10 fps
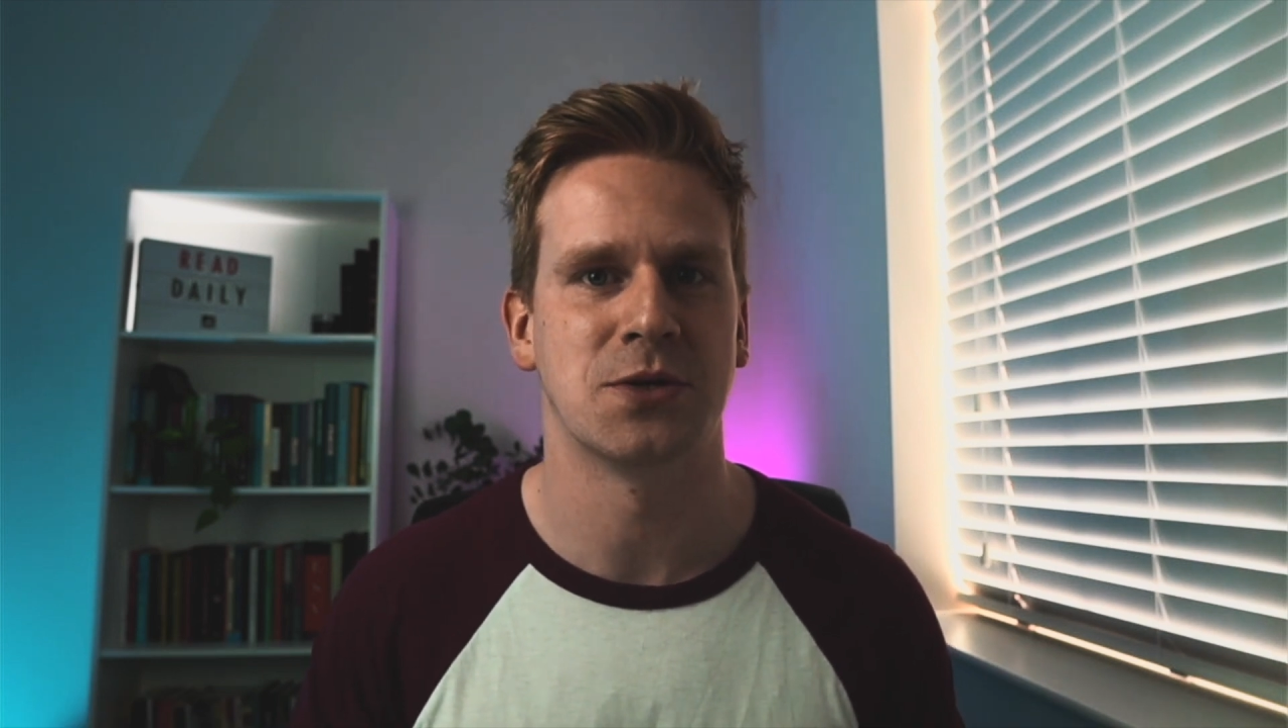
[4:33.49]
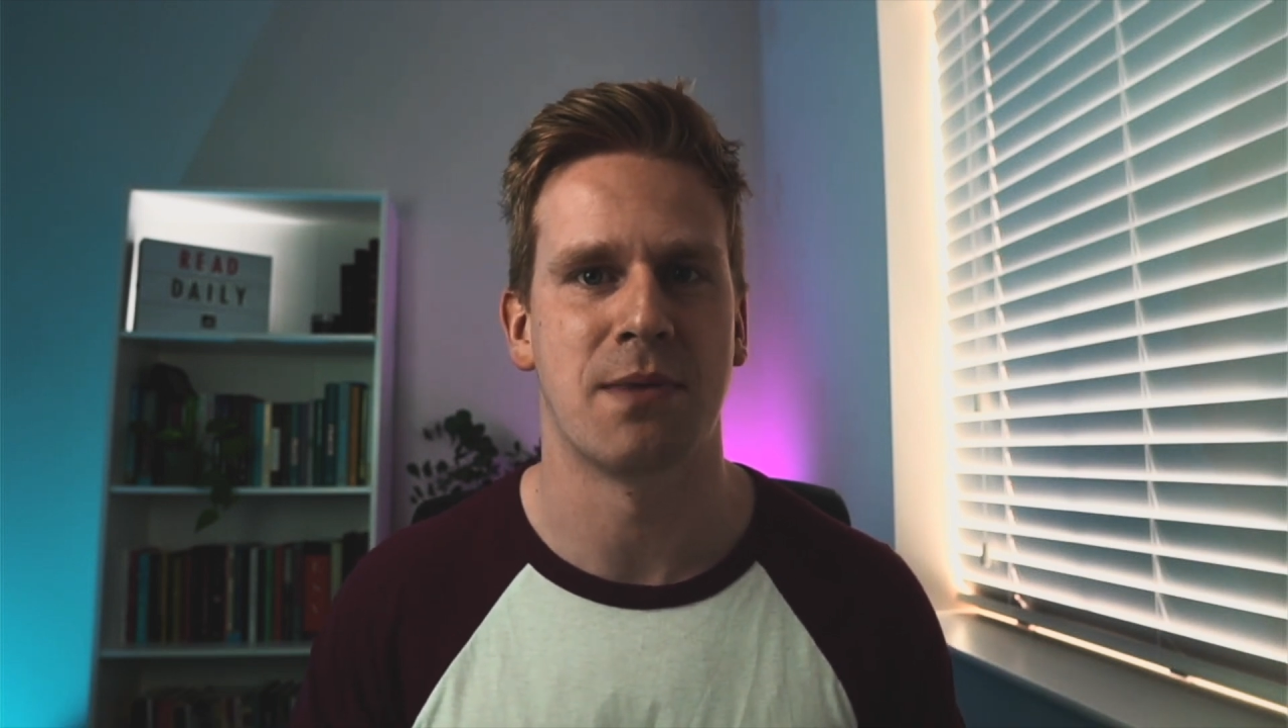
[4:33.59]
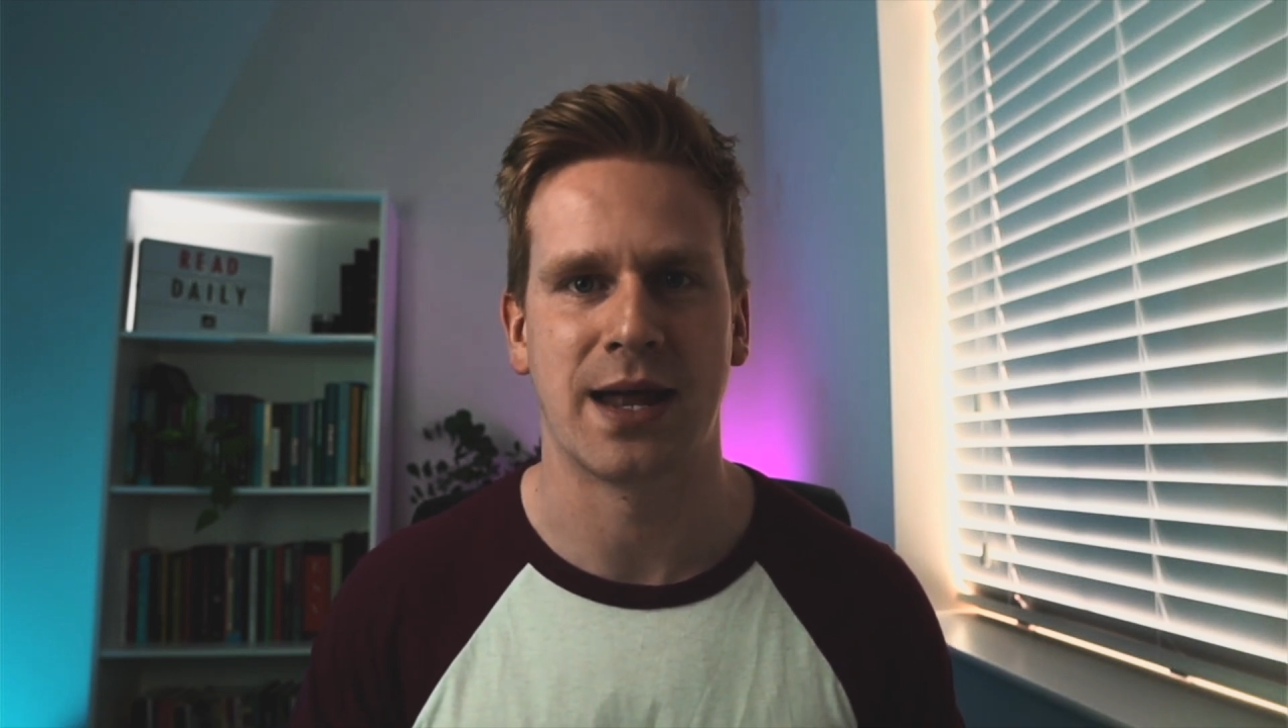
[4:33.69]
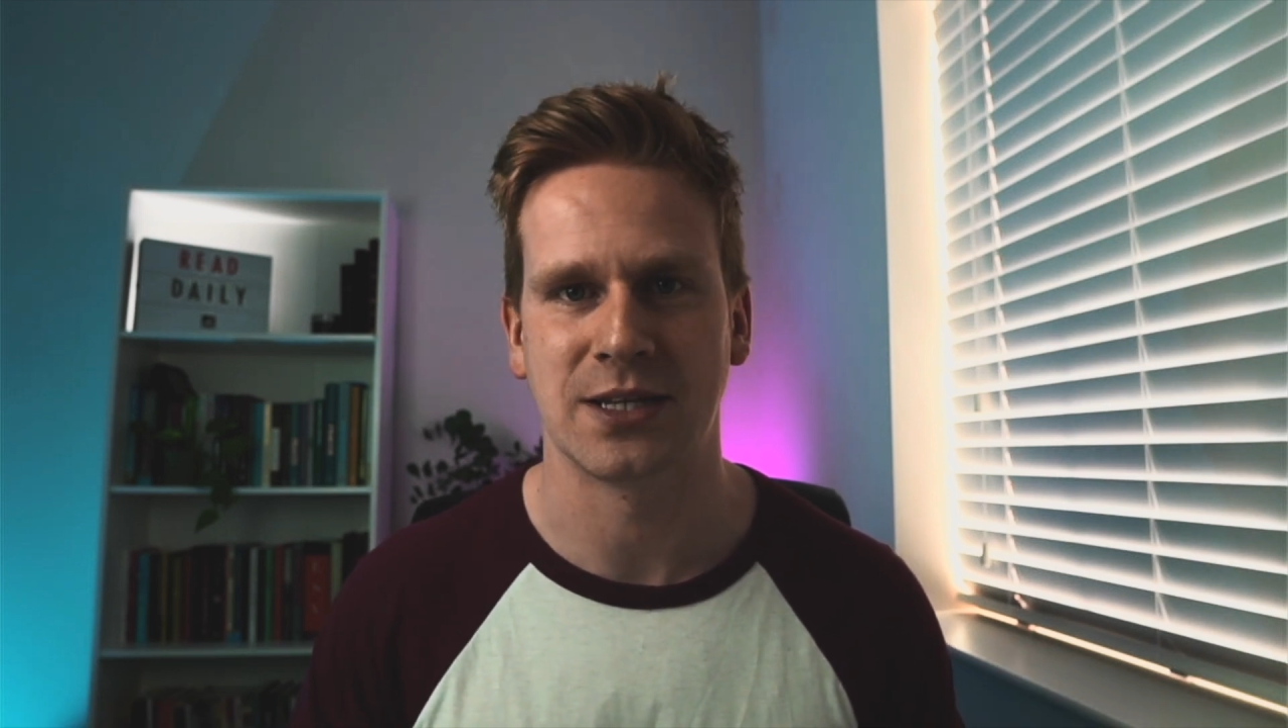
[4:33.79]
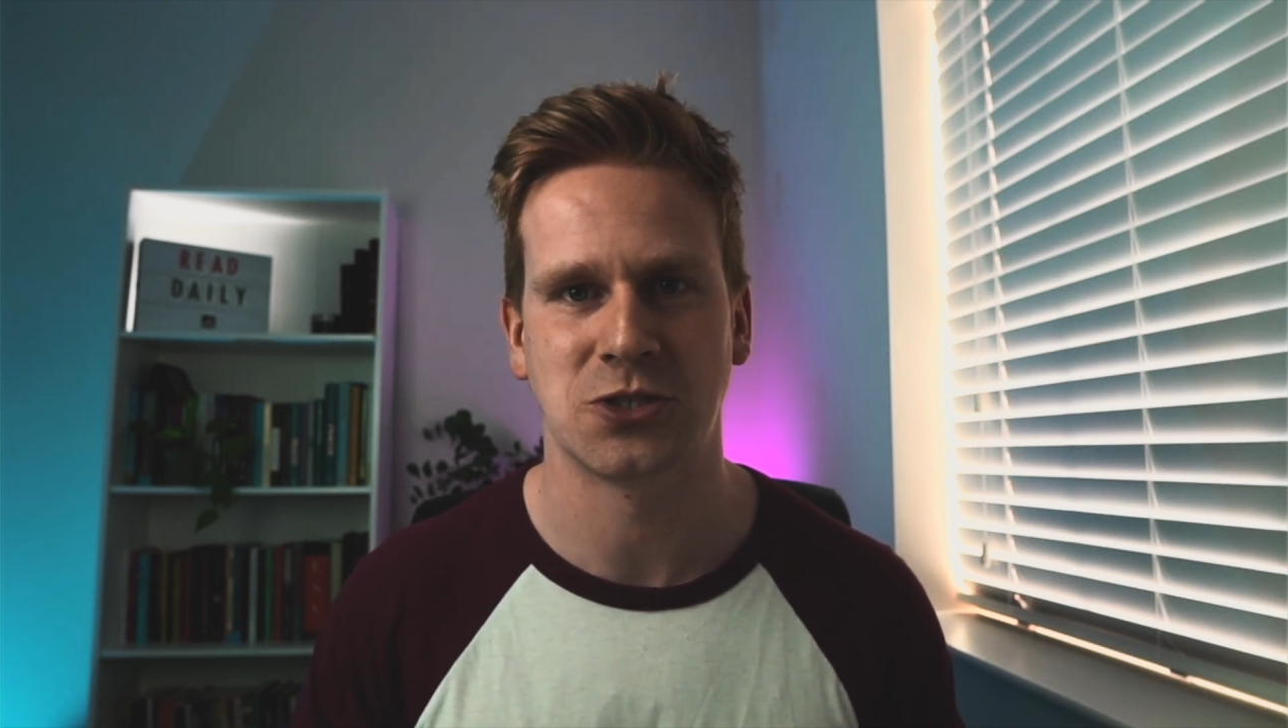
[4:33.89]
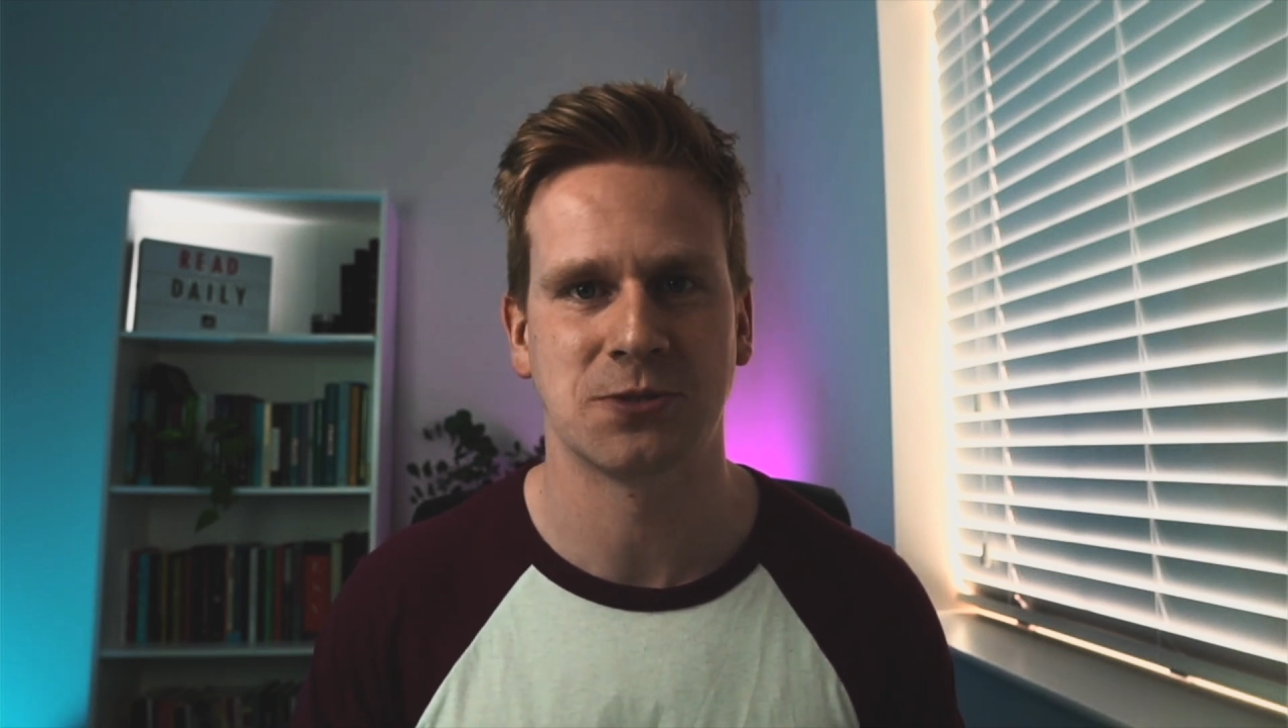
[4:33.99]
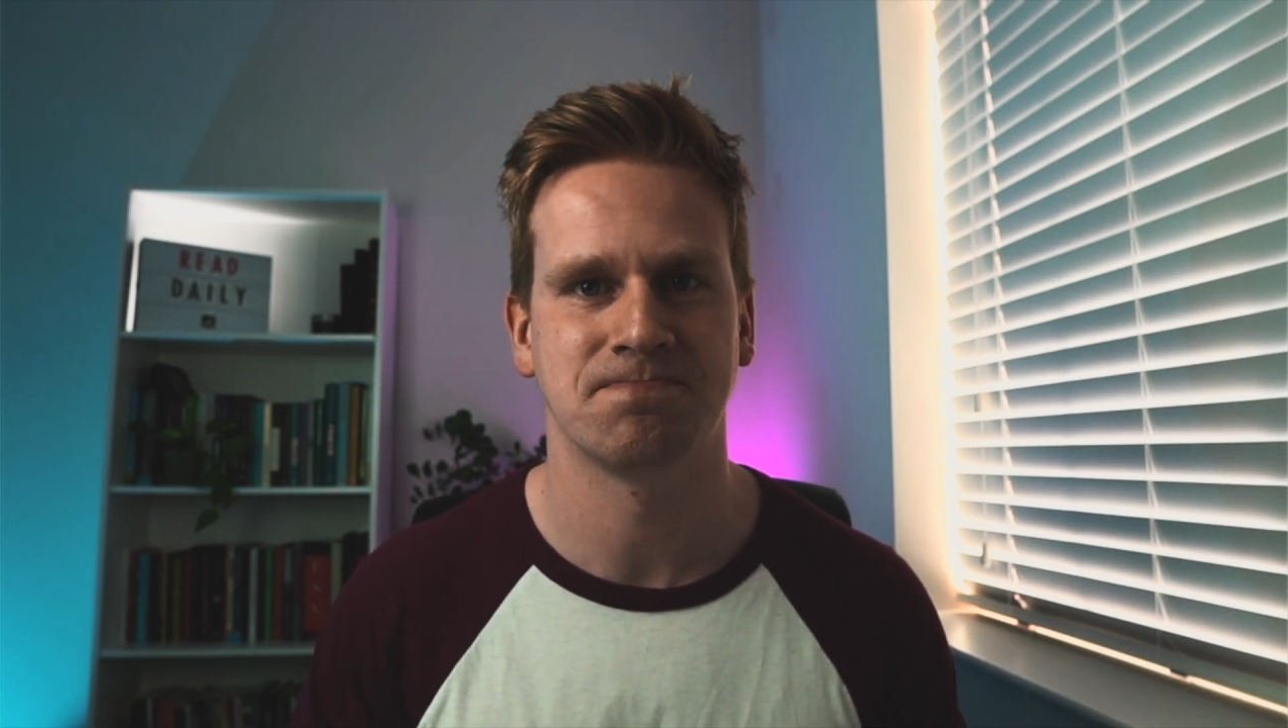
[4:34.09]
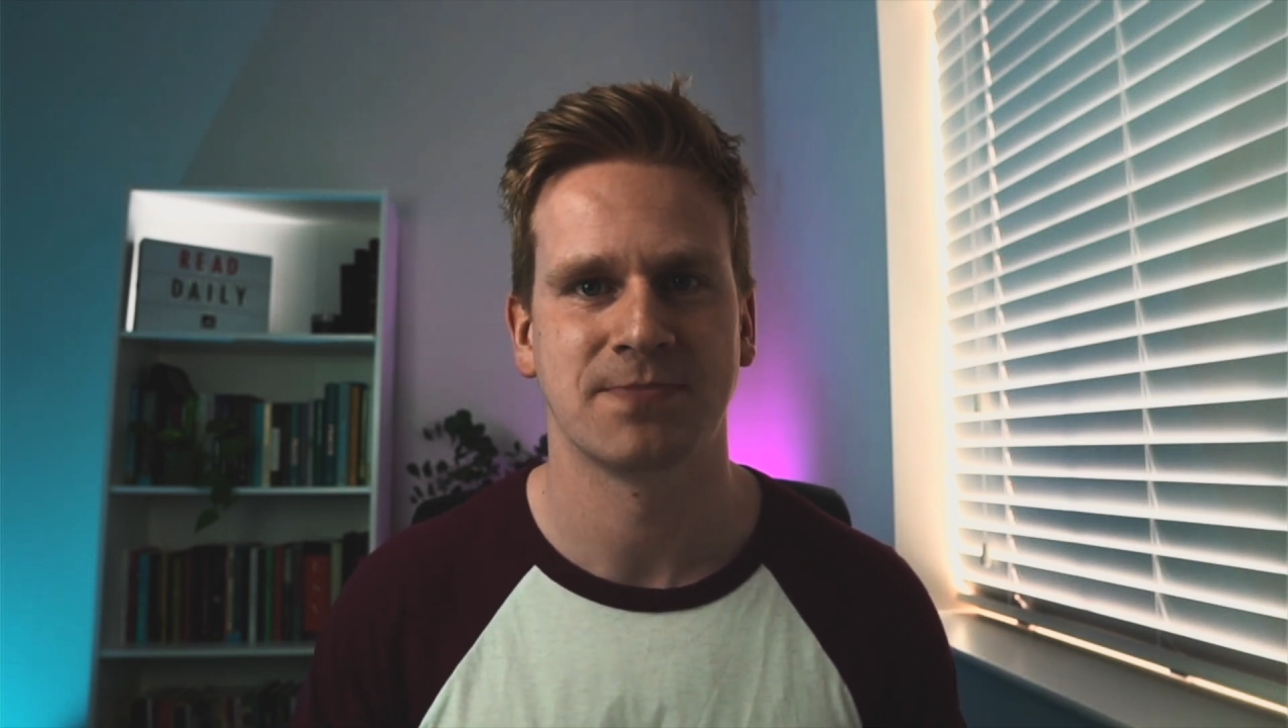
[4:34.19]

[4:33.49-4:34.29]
manage.